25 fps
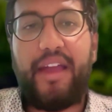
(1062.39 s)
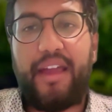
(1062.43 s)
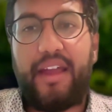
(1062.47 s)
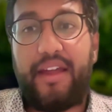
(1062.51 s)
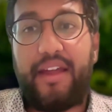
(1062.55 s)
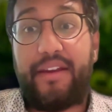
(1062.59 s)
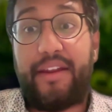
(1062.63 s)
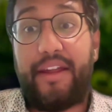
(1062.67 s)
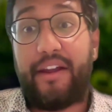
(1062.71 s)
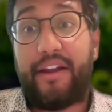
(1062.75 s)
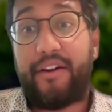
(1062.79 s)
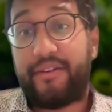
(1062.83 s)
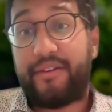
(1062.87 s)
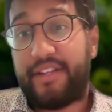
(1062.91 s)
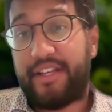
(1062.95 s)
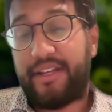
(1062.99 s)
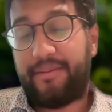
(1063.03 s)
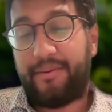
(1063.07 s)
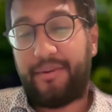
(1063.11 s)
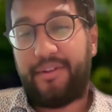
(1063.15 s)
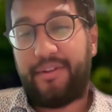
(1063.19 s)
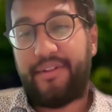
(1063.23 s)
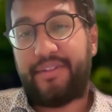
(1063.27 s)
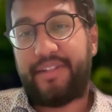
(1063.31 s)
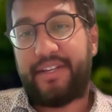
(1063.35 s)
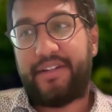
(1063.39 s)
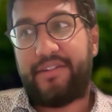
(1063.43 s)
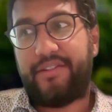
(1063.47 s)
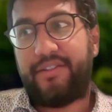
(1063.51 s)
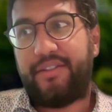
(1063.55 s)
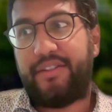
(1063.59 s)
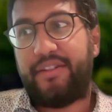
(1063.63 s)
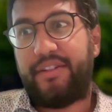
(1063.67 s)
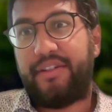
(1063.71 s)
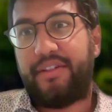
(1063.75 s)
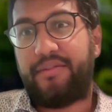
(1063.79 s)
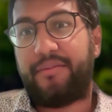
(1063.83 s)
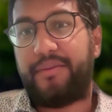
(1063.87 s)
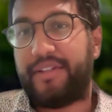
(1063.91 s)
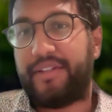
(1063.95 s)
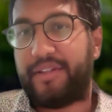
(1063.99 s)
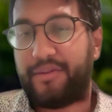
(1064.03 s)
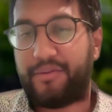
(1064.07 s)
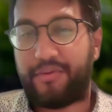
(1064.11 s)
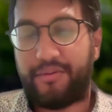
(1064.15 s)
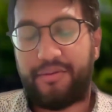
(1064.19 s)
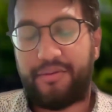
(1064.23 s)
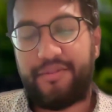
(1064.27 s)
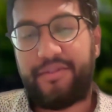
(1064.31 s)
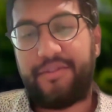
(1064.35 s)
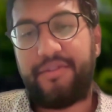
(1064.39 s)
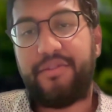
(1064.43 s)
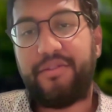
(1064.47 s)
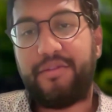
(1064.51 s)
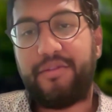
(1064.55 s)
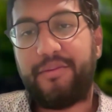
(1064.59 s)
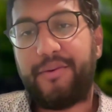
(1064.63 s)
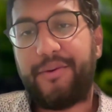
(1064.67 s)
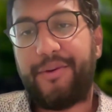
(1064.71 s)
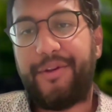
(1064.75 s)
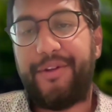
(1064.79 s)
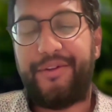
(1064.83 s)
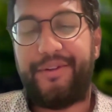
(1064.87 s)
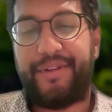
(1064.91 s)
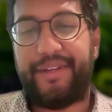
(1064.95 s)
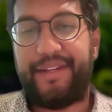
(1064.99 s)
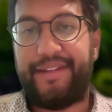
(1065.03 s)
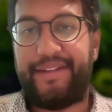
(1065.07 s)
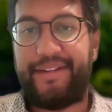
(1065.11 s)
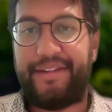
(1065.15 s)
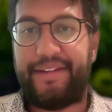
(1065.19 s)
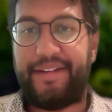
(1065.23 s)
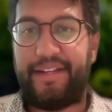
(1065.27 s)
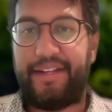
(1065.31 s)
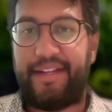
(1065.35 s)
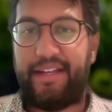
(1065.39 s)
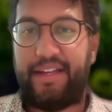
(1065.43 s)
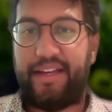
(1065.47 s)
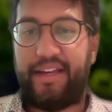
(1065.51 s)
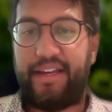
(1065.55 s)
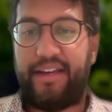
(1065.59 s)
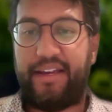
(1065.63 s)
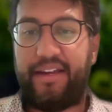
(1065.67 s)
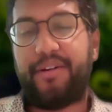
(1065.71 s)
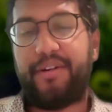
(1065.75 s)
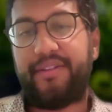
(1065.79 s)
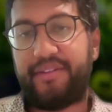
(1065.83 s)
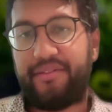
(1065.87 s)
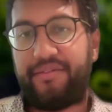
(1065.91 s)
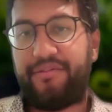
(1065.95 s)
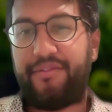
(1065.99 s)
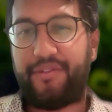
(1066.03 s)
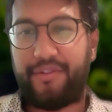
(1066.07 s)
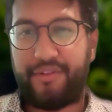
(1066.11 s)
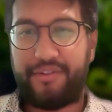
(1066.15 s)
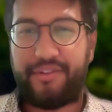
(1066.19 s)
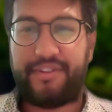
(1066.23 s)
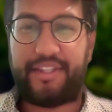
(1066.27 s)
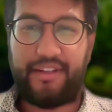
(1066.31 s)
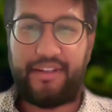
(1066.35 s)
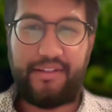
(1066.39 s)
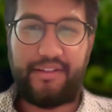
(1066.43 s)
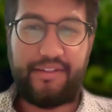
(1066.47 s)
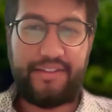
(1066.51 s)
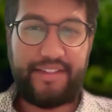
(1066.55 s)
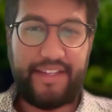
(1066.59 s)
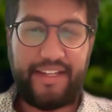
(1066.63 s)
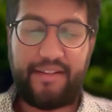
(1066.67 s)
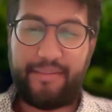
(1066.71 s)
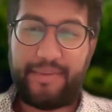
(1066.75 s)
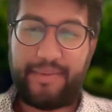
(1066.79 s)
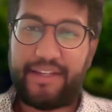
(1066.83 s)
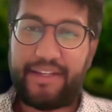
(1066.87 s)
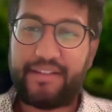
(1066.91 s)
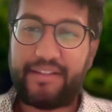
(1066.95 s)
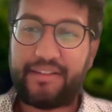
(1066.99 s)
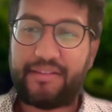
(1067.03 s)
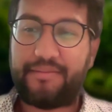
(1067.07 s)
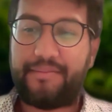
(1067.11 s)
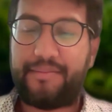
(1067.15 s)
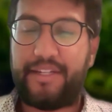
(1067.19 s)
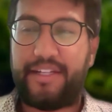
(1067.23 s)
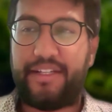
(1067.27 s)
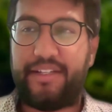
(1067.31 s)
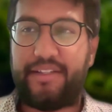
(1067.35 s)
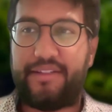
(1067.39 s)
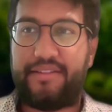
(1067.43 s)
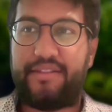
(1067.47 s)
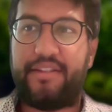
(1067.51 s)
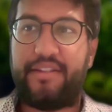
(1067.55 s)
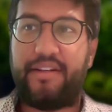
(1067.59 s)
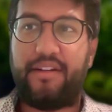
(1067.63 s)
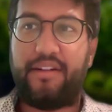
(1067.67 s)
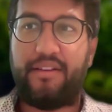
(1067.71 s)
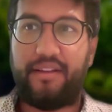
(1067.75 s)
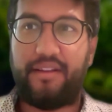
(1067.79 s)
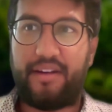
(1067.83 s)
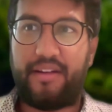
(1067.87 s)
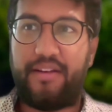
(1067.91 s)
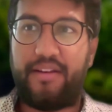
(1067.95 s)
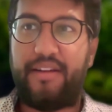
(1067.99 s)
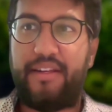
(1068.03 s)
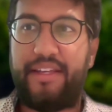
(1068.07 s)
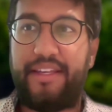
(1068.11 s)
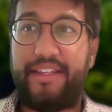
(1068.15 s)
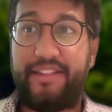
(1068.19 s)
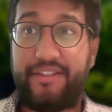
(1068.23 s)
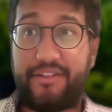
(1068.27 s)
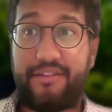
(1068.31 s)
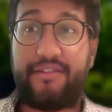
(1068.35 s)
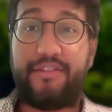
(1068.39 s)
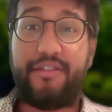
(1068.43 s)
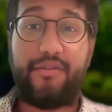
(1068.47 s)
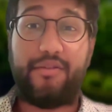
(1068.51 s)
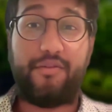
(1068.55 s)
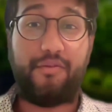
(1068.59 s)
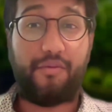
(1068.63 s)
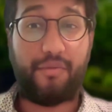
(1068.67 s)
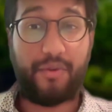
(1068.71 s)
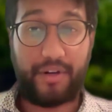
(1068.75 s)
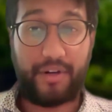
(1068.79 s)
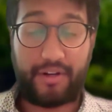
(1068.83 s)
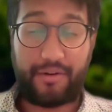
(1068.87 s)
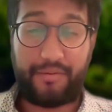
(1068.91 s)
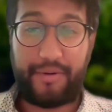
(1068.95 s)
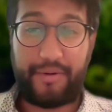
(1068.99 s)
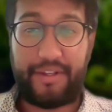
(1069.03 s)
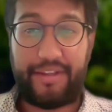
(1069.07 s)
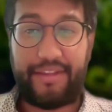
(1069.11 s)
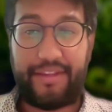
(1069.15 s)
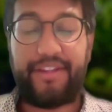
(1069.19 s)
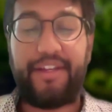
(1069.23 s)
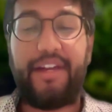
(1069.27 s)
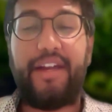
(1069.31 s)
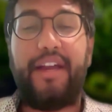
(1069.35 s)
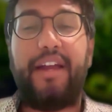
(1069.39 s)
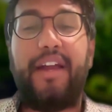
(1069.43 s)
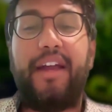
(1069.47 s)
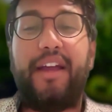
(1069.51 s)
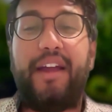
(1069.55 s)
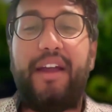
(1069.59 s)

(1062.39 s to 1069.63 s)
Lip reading: And Airtable is actually a really cool tool where you can build a full scale database, but it's a lot easier to work with.